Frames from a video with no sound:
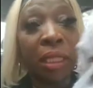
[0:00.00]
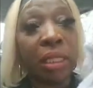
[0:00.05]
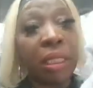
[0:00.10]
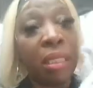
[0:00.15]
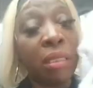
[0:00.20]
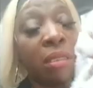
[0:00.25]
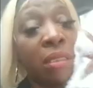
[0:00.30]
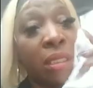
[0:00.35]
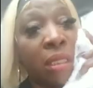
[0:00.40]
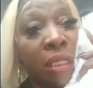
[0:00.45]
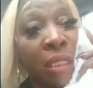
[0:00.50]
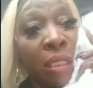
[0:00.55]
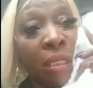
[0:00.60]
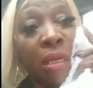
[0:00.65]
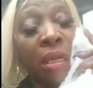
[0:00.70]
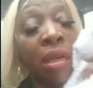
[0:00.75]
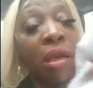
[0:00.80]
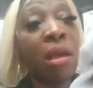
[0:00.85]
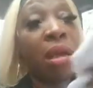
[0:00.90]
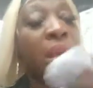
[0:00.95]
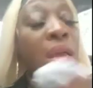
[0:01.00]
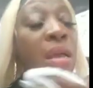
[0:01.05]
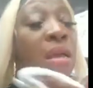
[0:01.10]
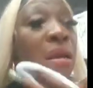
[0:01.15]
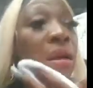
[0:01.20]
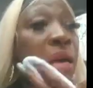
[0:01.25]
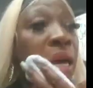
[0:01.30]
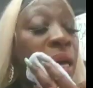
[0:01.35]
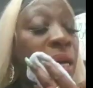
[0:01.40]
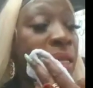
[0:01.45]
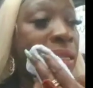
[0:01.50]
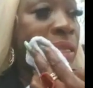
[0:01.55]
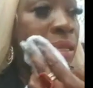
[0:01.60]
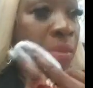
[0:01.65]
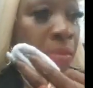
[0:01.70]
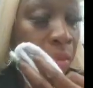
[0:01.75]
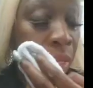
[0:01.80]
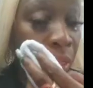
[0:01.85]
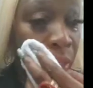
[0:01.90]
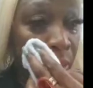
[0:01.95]
say nothing. And
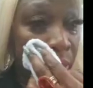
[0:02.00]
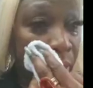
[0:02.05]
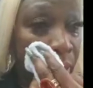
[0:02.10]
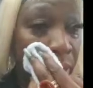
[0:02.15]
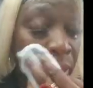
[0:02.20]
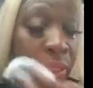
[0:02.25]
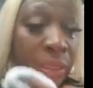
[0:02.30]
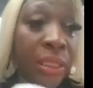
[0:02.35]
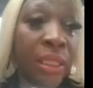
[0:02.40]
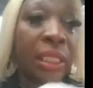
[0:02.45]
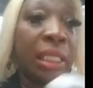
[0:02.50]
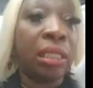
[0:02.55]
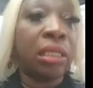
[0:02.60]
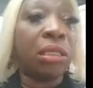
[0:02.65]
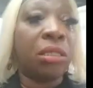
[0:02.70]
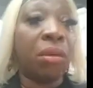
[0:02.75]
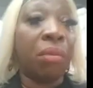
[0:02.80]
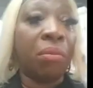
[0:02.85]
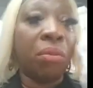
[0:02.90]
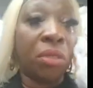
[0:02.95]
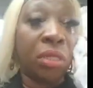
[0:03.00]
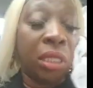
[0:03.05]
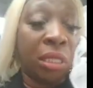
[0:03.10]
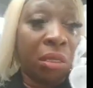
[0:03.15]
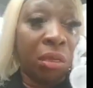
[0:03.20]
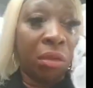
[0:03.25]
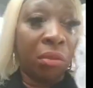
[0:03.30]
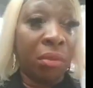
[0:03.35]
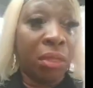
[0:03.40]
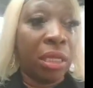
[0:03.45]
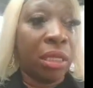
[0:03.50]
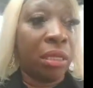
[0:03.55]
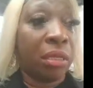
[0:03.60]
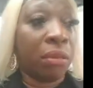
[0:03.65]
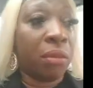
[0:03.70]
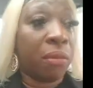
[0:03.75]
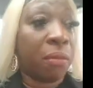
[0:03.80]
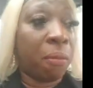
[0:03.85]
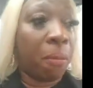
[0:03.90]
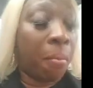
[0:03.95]
me go send some money come give.